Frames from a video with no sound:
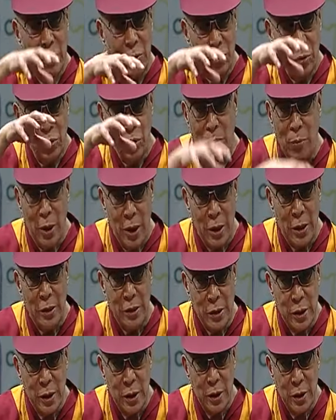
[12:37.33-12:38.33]

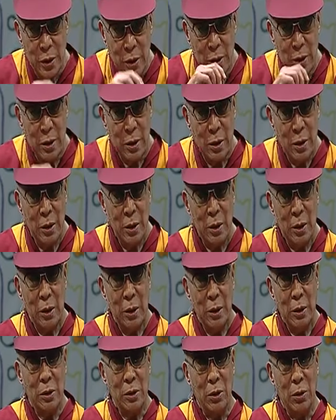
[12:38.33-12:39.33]
humanity.
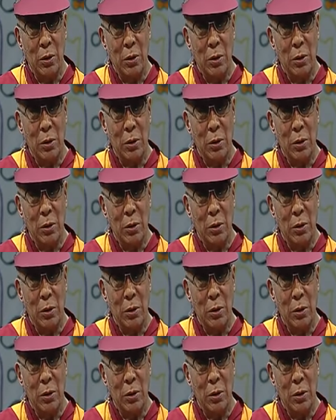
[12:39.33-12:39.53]
So